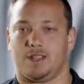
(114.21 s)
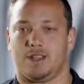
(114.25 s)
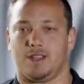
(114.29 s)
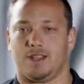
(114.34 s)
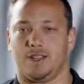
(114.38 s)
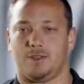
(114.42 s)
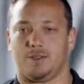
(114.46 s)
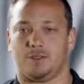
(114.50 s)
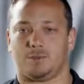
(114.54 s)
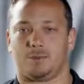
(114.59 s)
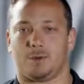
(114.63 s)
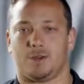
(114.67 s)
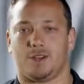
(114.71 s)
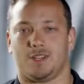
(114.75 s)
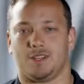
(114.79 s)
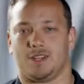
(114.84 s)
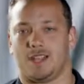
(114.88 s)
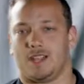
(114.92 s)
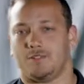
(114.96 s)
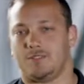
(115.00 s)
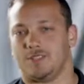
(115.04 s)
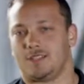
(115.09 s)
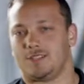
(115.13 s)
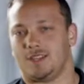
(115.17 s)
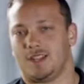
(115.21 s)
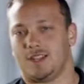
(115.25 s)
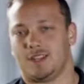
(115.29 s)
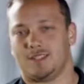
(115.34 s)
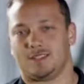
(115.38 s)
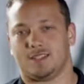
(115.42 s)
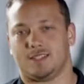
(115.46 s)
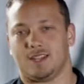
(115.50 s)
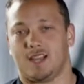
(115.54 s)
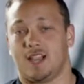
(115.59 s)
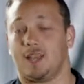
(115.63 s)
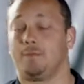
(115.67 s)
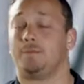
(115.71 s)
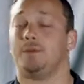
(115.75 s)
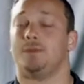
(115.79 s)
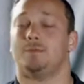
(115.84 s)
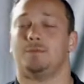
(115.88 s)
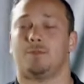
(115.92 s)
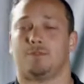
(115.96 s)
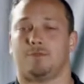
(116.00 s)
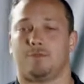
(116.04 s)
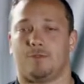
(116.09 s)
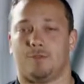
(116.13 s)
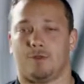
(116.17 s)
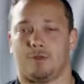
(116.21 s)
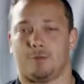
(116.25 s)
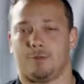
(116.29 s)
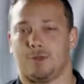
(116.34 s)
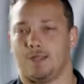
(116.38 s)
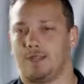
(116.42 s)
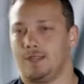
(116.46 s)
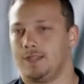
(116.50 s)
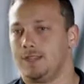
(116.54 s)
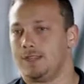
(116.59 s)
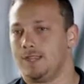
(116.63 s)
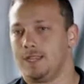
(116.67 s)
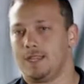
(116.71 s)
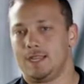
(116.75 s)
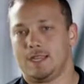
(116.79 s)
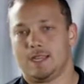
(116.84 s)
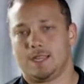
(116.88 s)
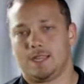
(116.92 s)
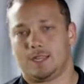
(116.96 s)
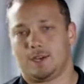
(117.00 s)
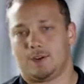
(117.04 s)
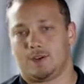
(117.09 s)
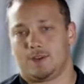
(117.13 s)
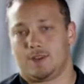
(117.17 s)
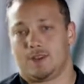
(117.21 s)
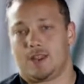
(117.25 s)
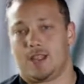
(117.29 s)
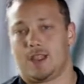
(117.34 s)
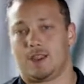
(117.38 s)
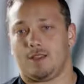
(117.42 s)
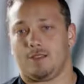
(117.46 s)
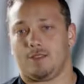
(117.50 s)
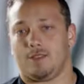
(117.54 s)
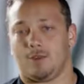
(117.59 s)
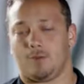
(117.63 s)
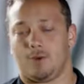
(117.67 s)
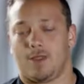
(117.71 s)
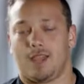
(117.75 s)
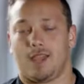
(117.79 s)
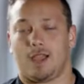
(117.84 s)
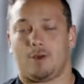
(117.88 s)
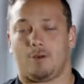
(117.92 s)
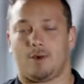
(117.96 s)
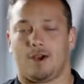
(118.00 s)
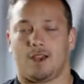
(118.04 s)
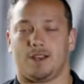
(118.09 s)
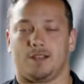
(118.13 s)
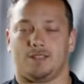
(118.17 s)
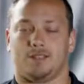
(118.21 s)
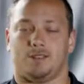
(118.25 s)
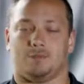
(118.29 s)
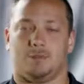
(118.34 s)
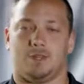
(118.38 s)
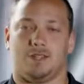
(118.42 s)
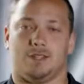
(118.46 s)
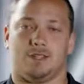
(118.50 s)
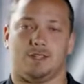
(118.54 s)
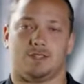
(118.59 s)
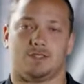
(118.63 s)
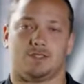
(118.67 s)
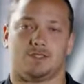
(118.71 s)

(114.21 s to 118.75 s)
it was pretty devastating to not be performing the way I wanted to be.